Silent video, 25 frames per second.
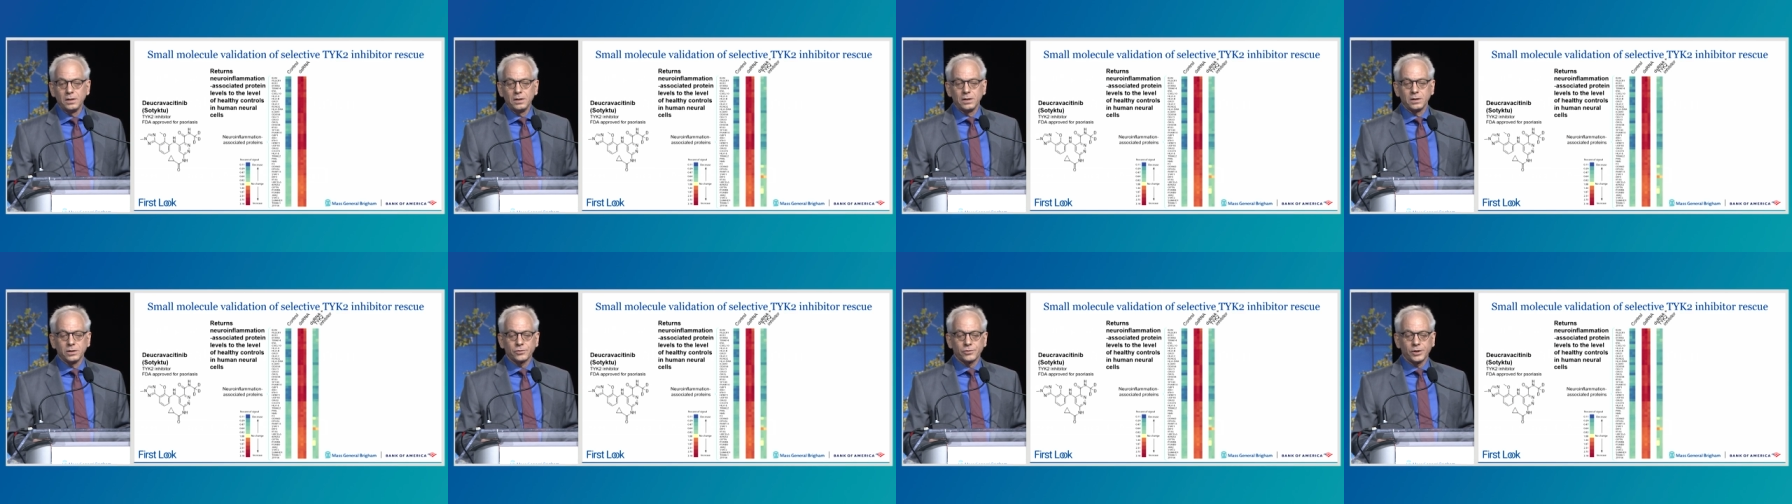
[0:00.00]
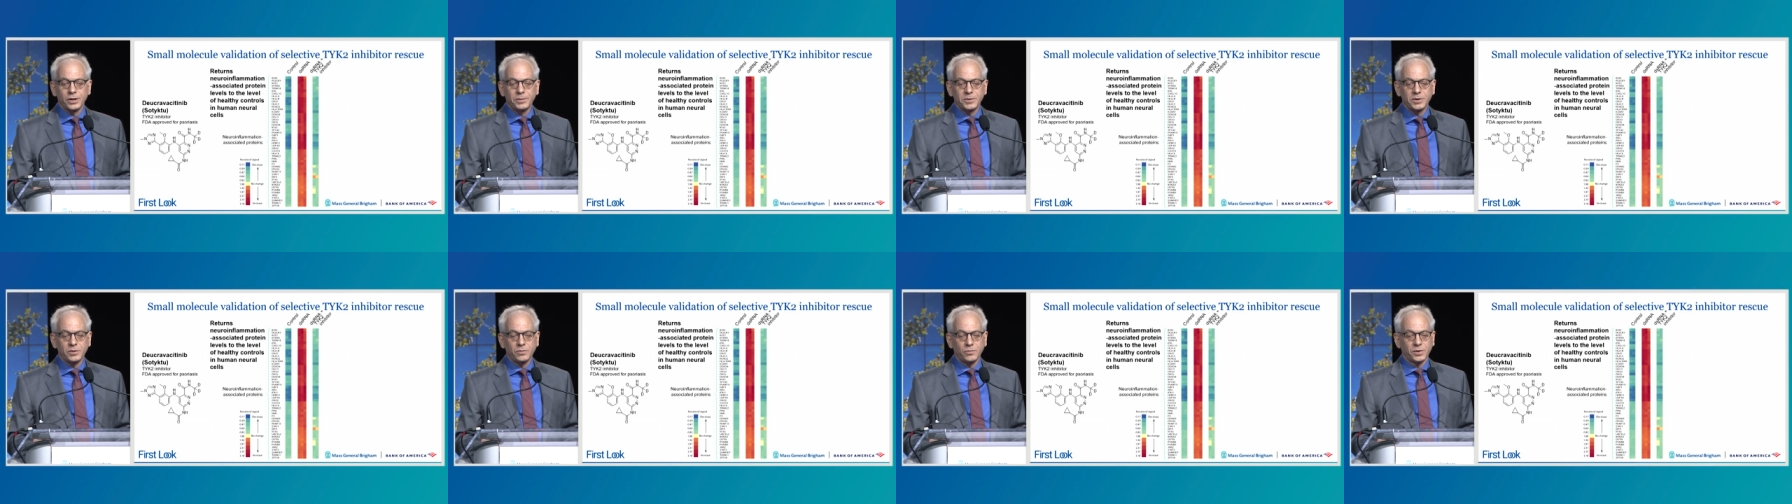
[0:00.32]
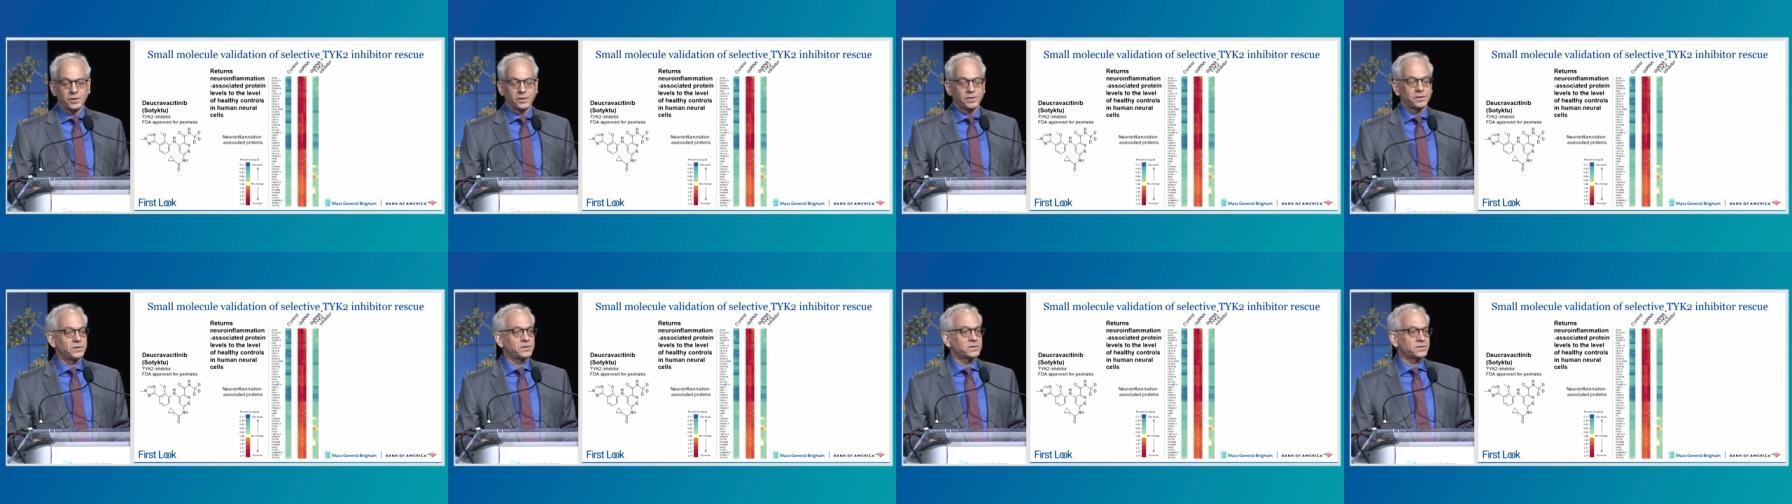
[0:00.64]
Treatment
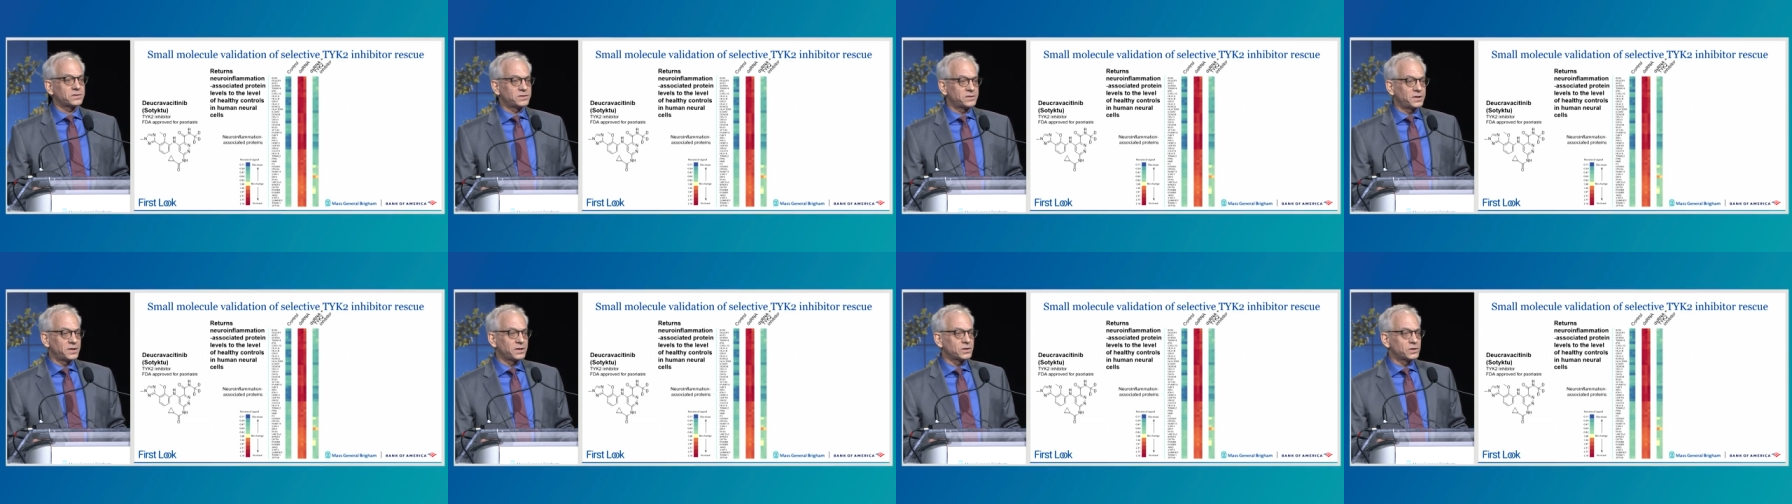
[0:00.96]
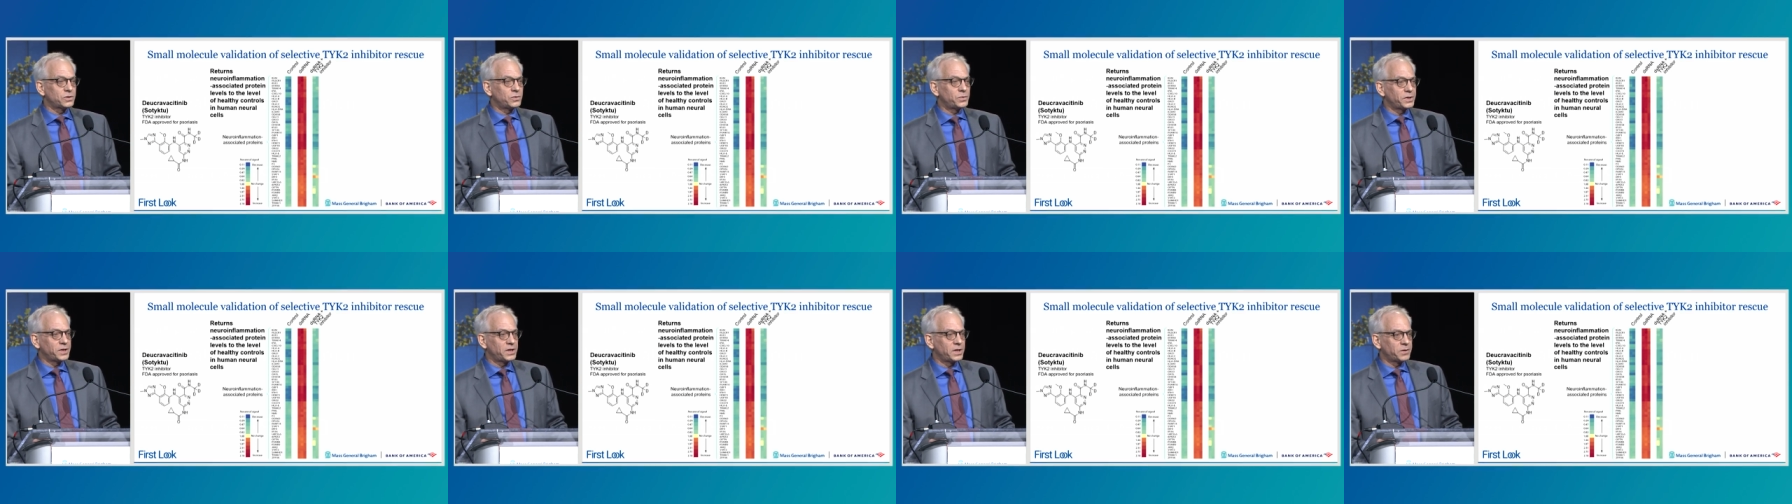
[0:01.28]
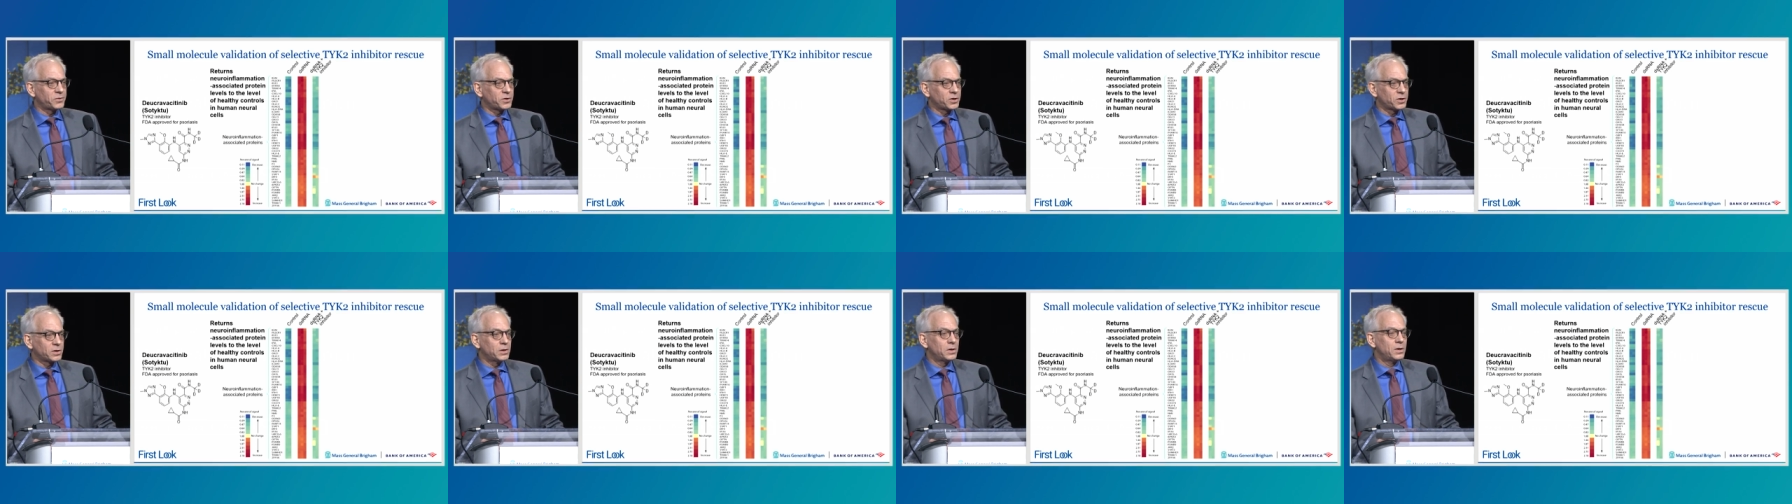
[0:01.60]
with this TYK2
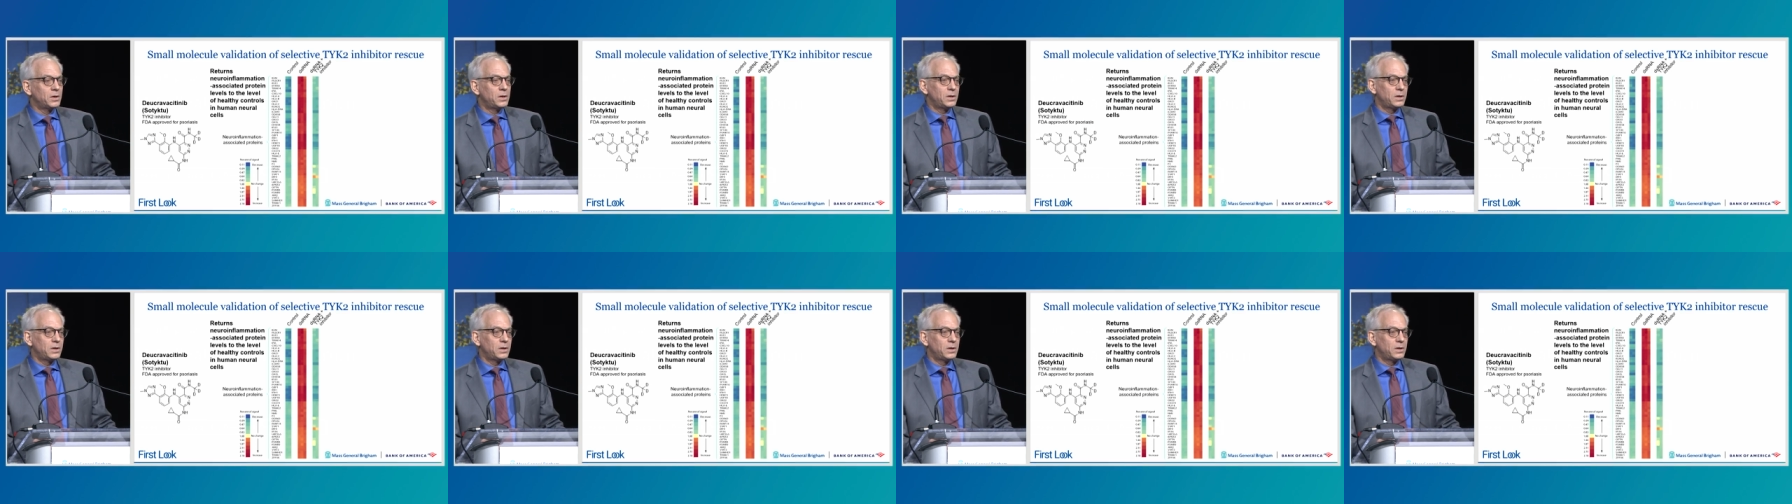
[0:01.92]
inhibitor